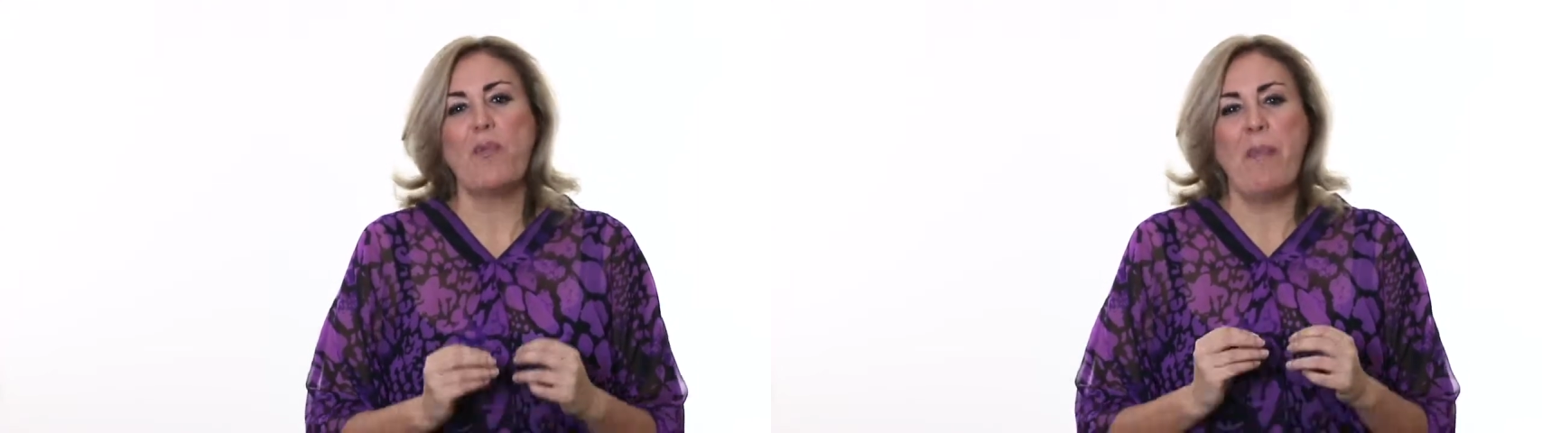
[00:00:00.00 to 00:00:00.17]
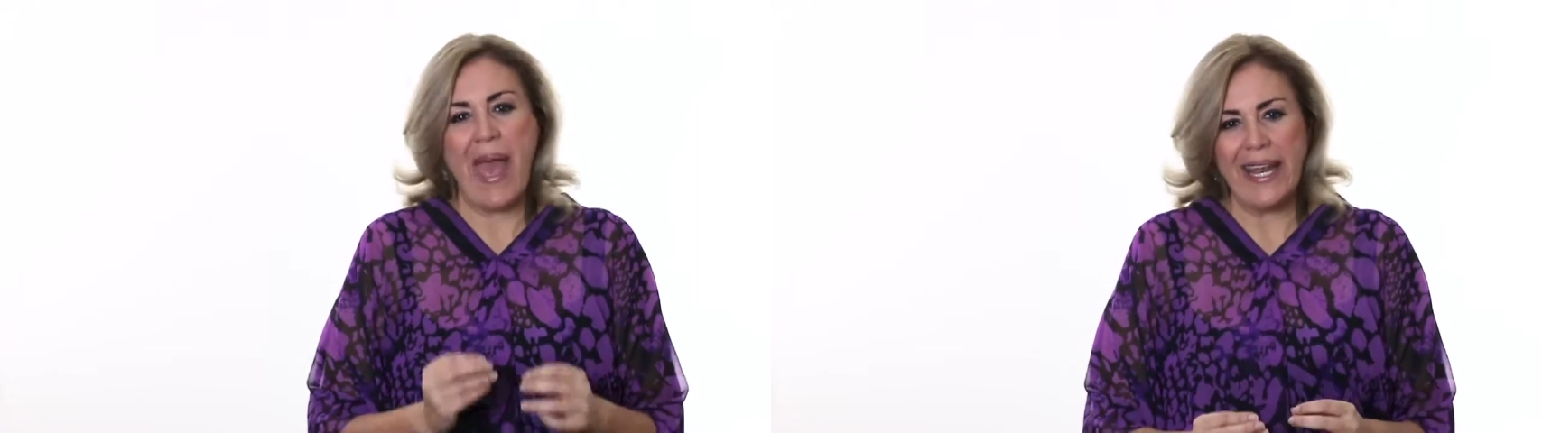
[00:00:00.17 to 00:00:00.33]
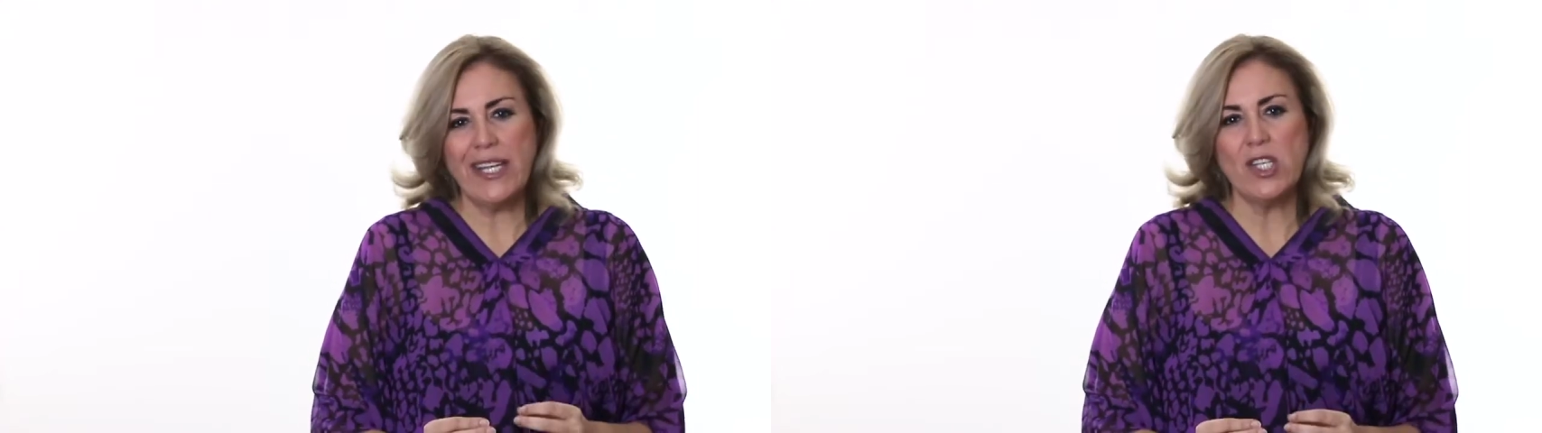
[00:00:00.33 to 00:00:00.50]

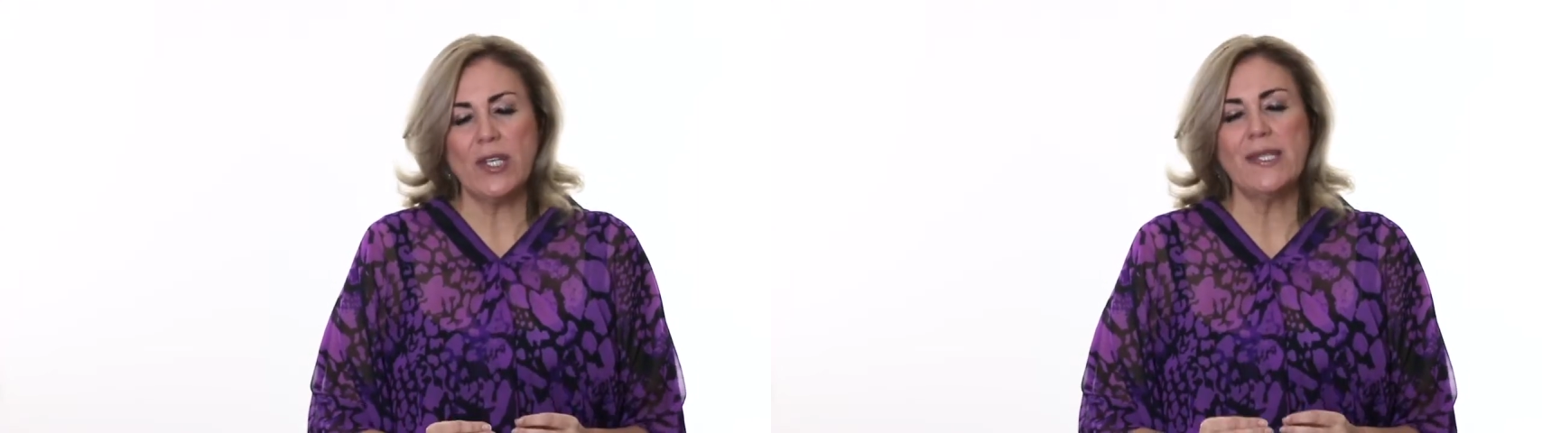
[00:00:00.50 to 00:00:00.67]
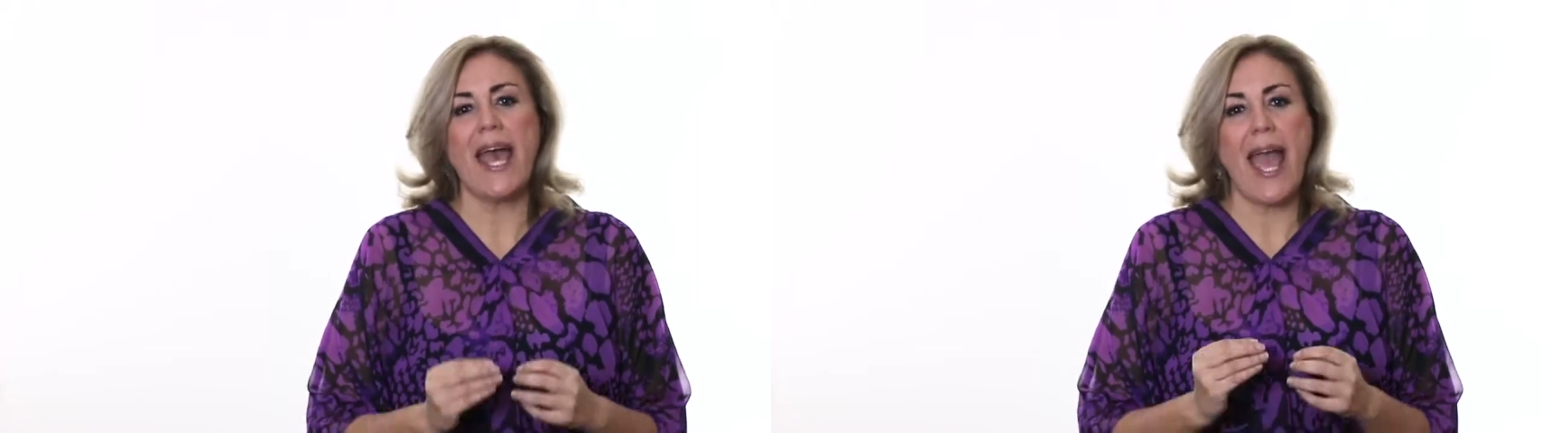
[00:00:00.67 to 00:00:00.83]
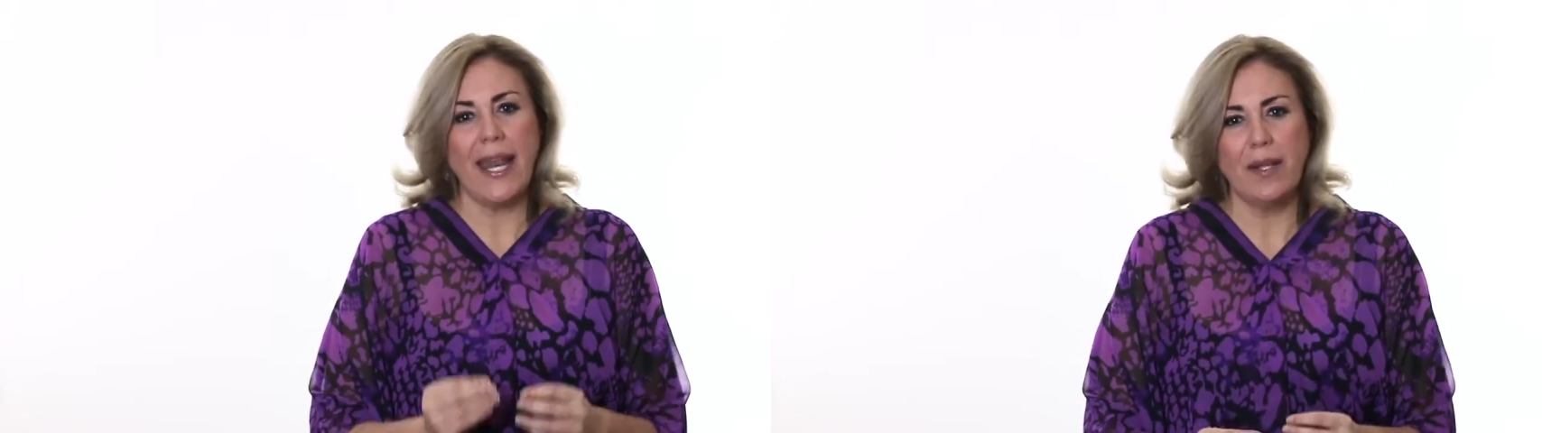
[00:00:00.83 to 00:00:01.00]

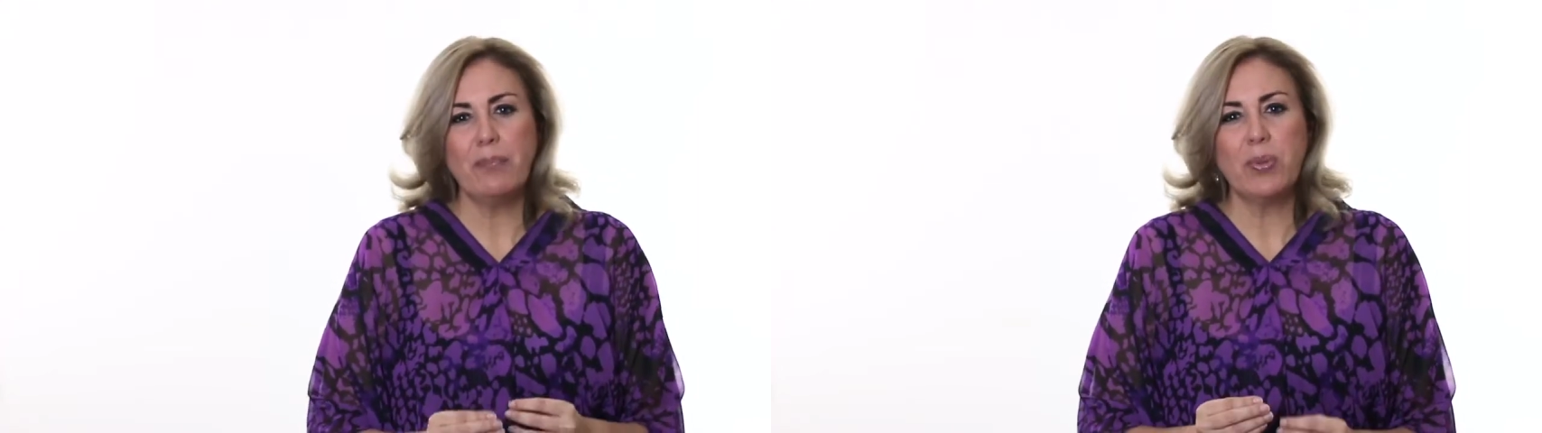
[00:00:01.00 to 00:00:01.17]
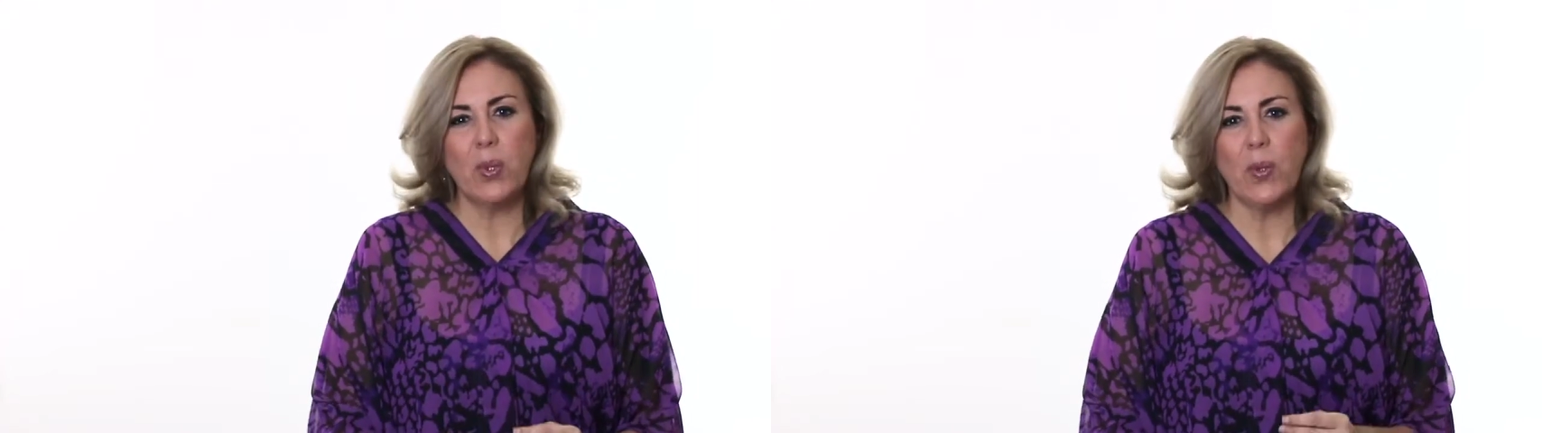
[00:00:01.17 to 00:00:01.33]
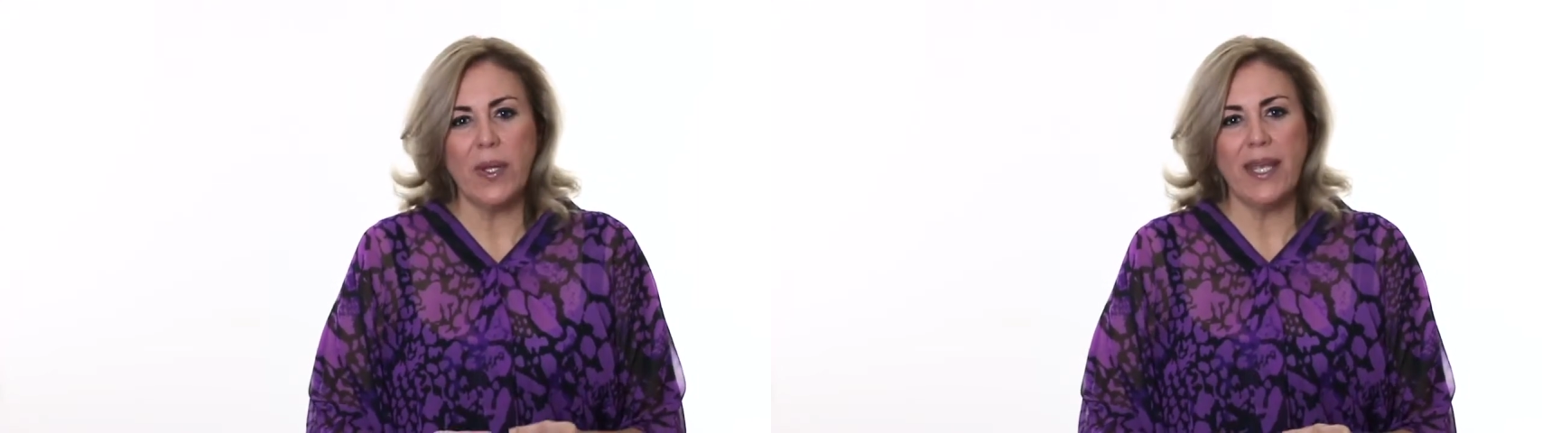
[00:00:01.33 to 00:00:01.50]
managers and
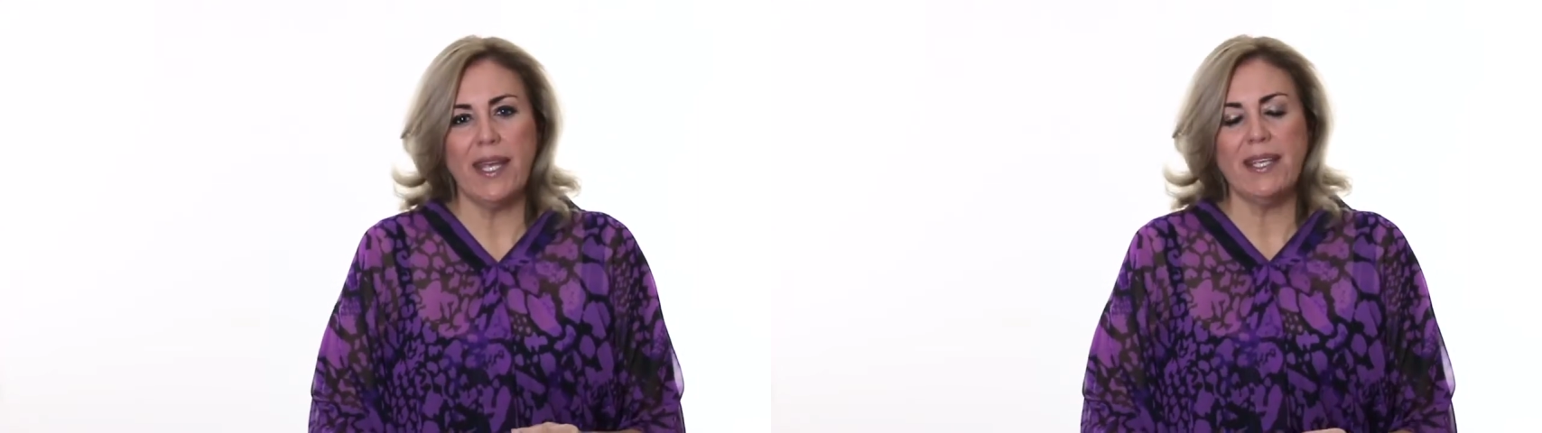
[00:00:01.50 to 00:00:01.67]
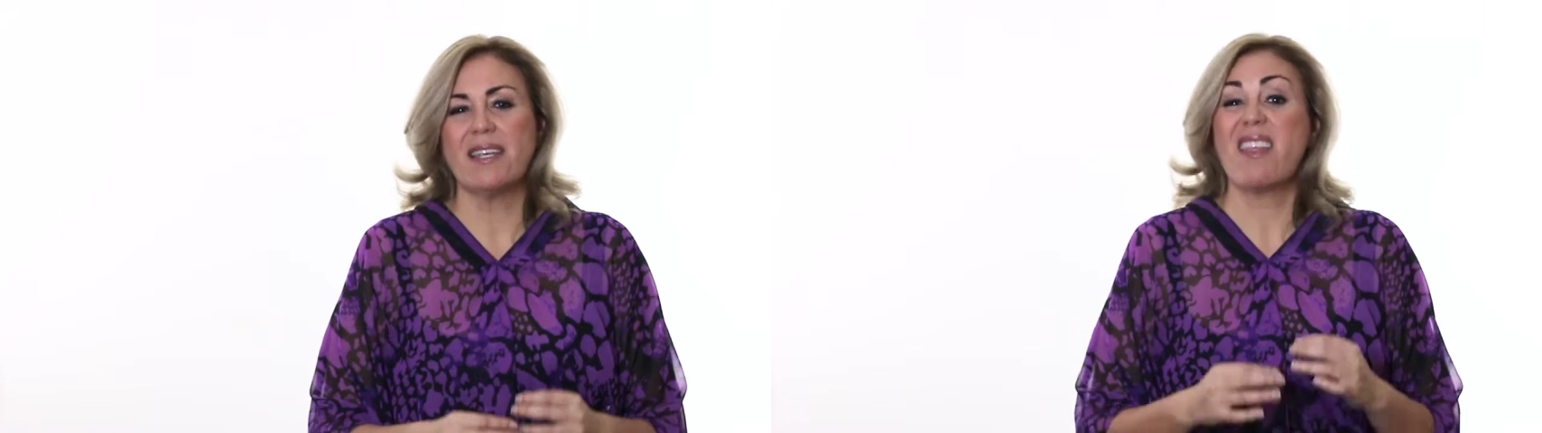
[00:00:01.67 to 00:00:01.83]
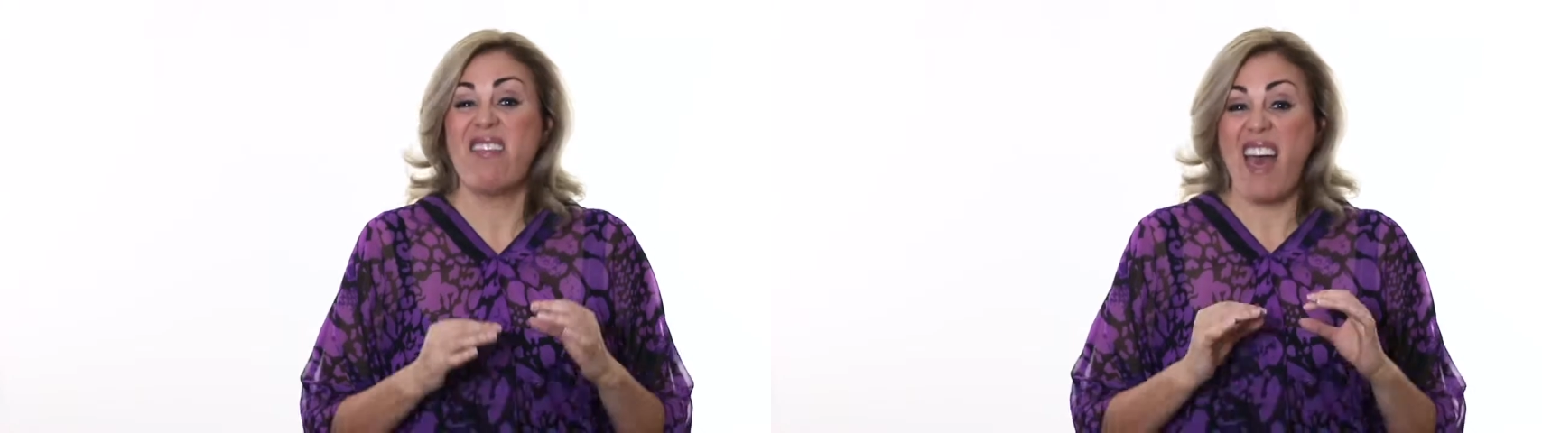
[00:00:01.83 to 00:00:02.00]
employees